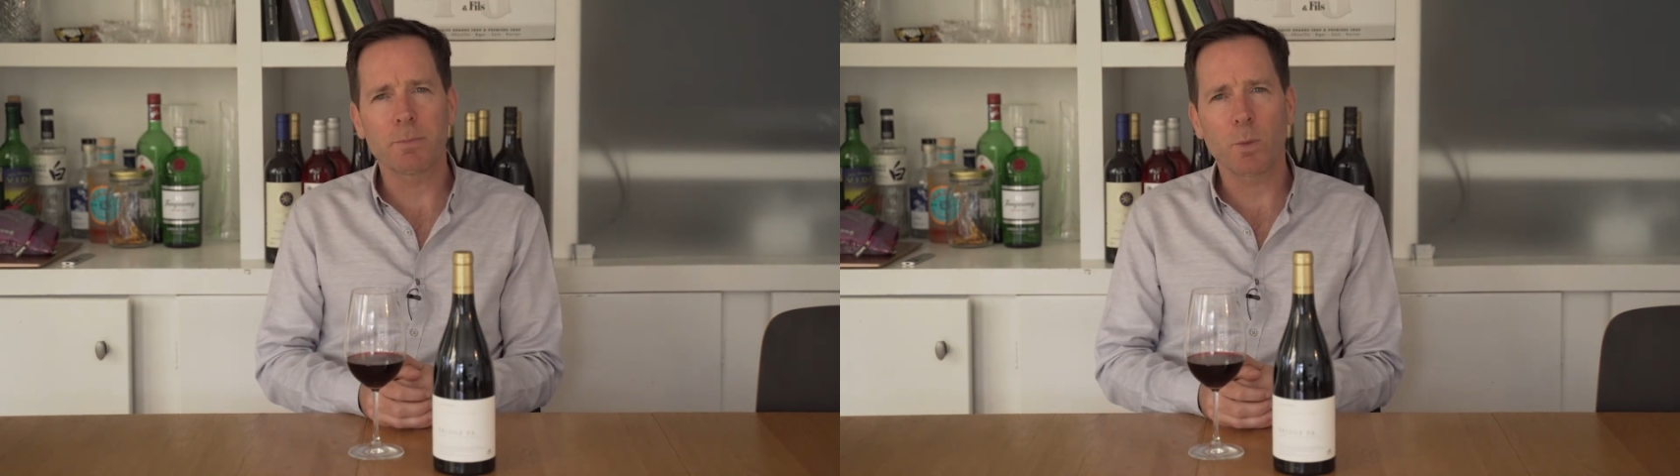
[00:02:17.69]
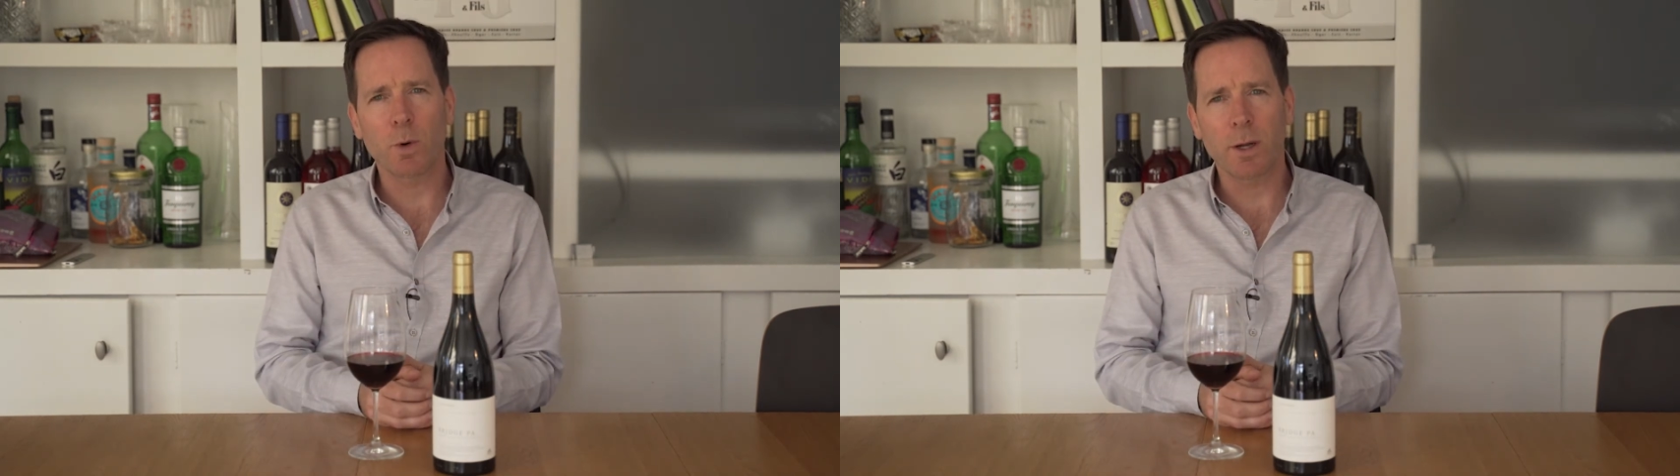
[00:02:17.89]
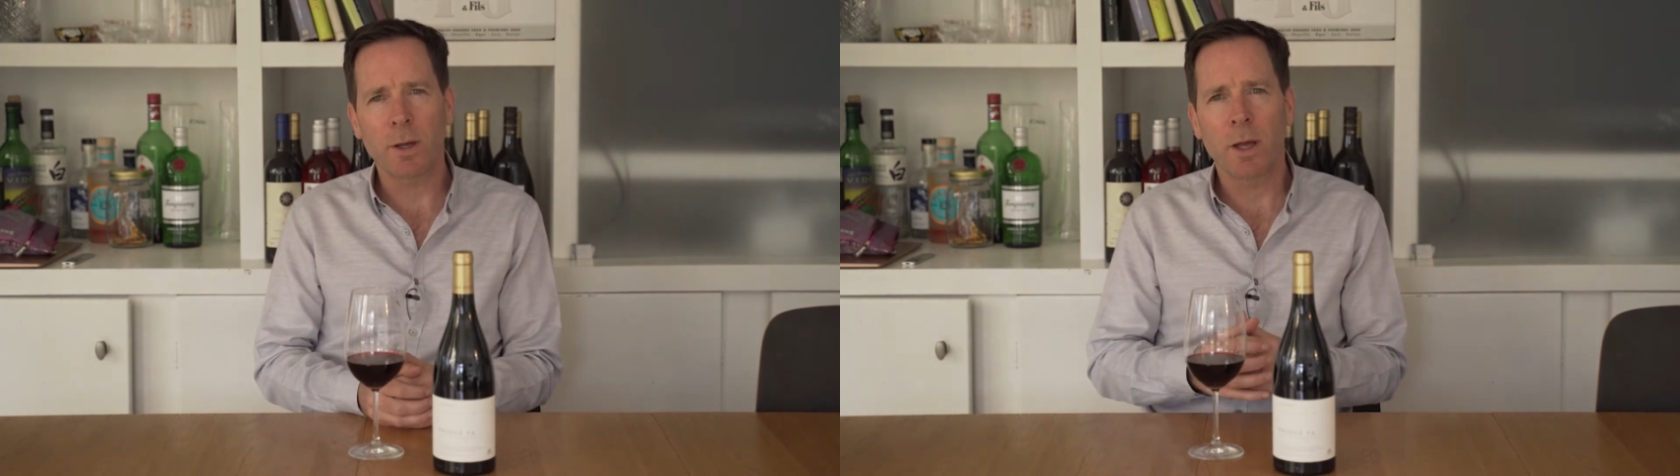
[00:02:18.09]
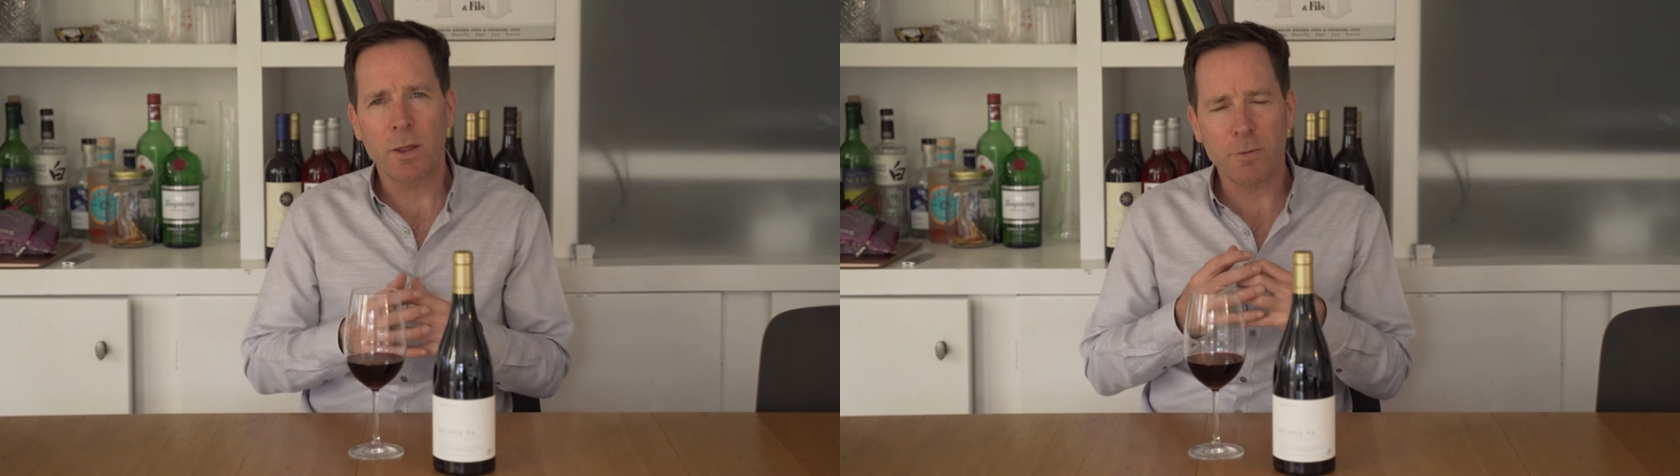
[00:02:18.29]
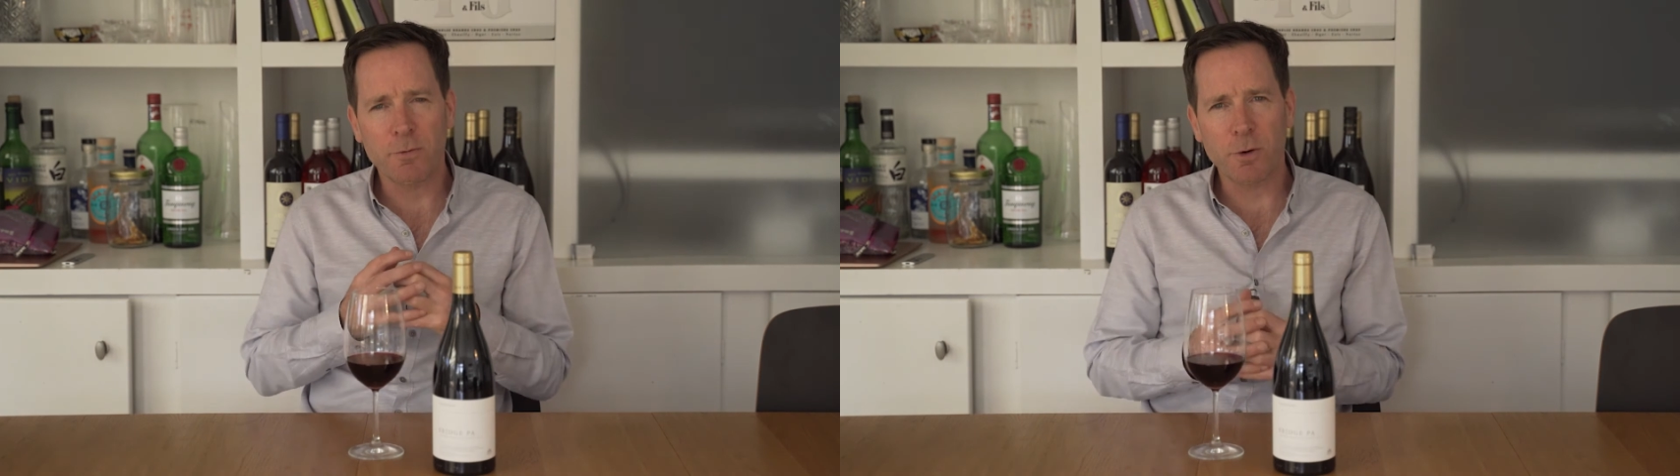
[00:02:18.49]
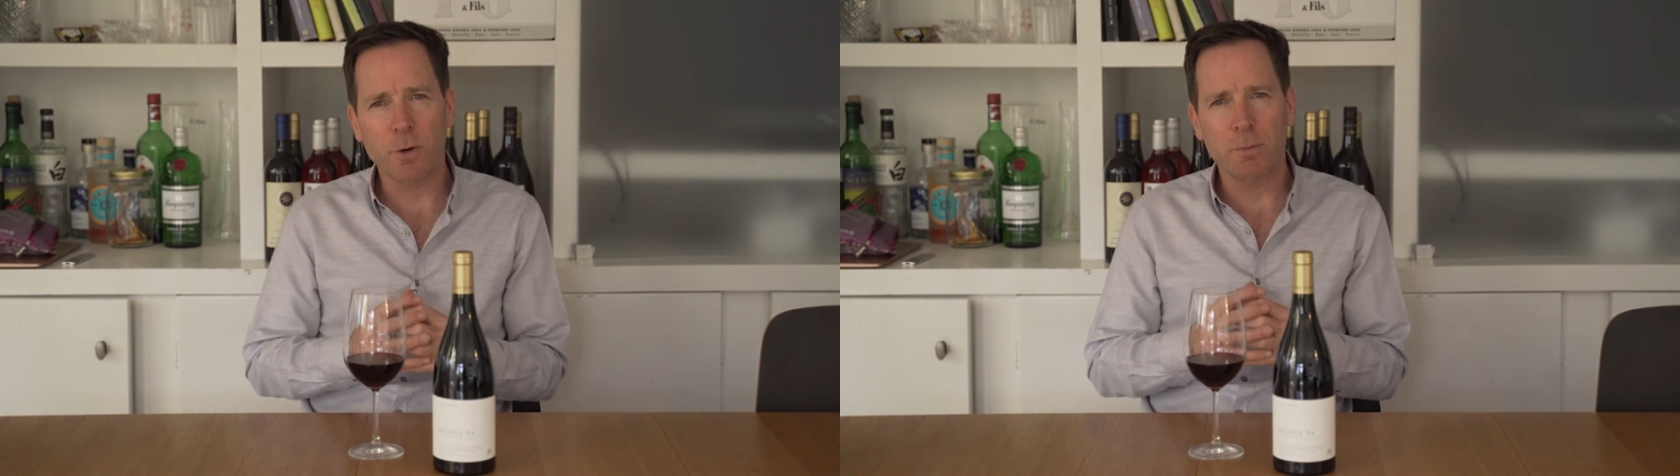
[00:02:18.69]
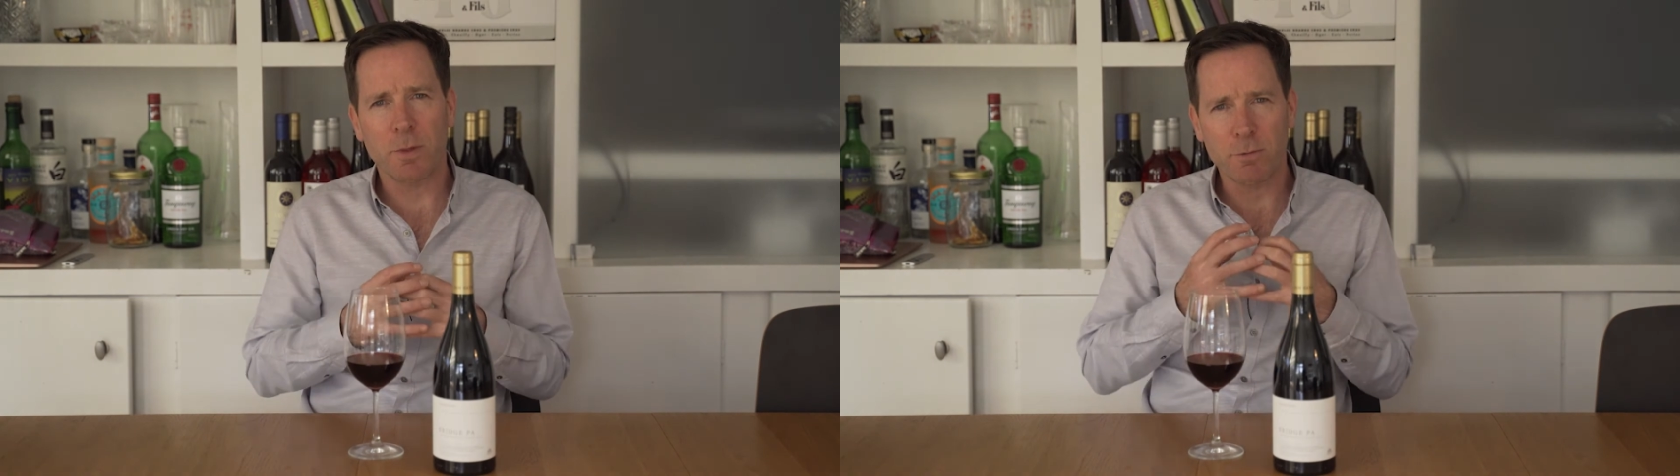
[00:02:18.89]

where the fruit,